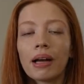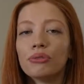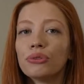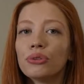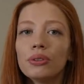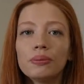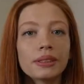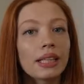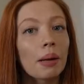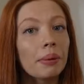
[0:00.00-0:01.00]
I'm full,
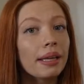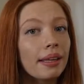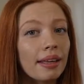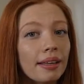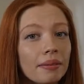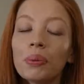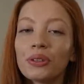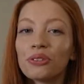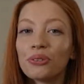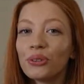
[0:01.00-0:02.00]
stop eating.
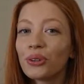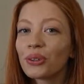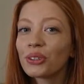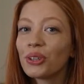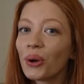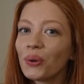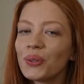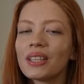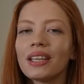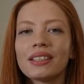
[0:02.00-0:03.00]
But
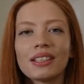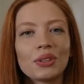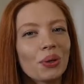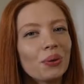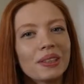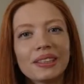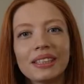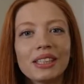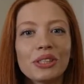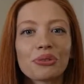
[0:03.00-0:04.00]
fructose, it's a
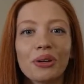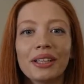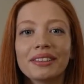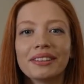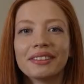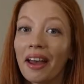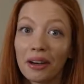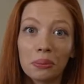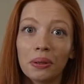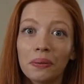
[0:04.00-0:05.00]
totally different
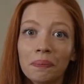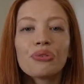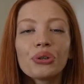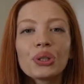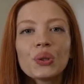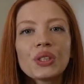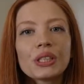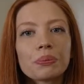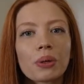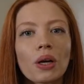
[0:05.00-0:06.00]
animal. Fructose
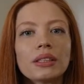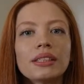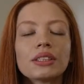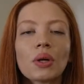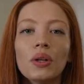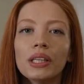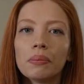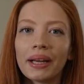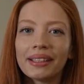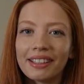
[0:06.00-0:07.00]
is processed only
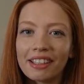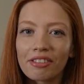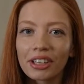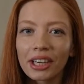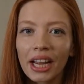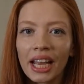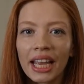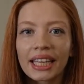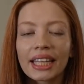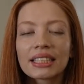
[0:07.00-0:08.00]
by the liver.
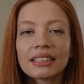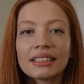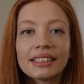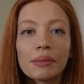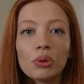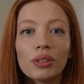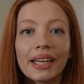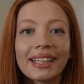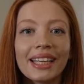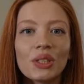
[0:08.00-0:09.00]
It doesn't
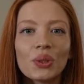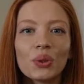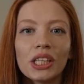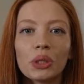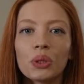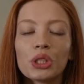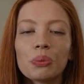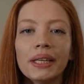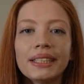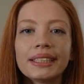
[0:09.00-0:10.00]
stimulate insulin, which
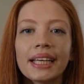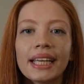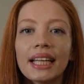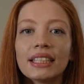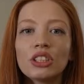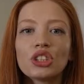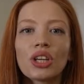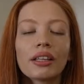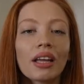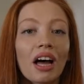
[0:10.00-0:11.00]
means it doesn't
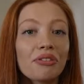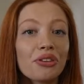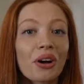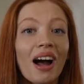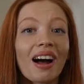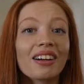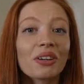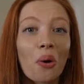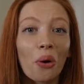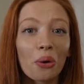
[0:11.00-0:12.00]
shut off your
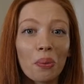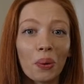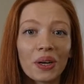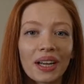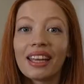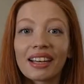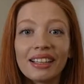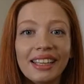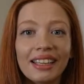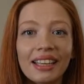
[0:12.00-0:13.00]
hunger hormone,
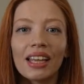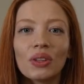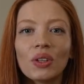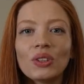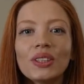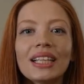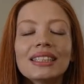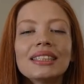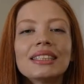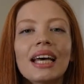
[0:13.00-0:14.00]
ghrelin. It also
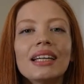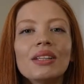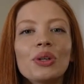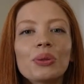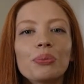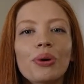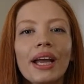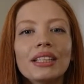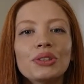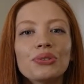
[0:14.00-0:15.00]
doesn't signal your
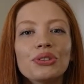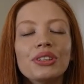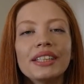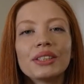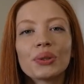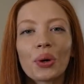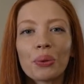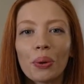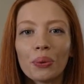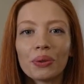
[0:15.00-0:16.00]
brain's fullness
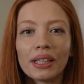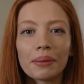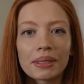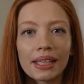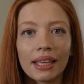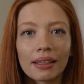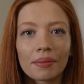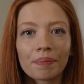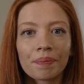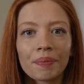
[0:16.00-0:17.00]
hormone, leptin.
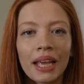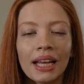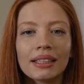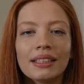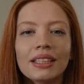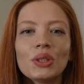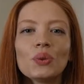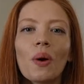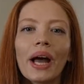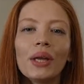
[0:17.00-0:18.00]
This
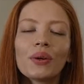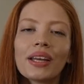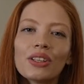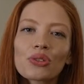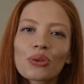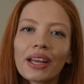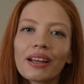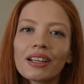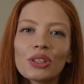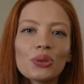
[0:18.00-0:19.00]
is why you can
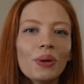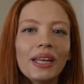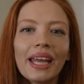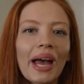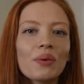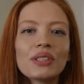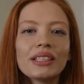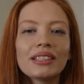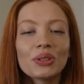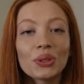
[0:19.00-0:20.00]
drink a 20
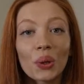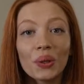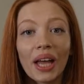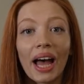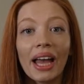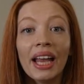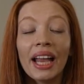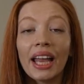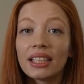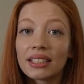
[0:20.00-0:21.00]
ounces soda
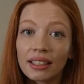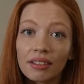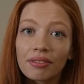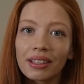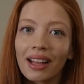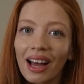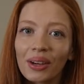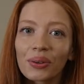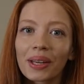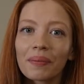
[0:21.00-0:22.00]
and still feel
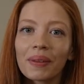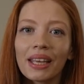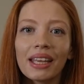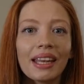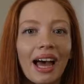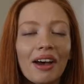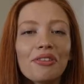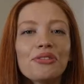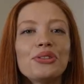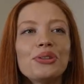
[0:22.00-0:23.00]
hungry,
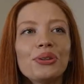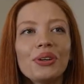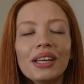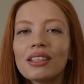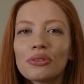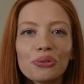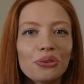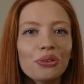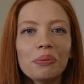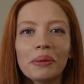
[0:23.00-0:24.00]
enough to eat a
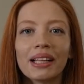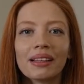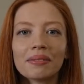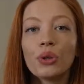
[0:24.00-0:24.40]
full meal.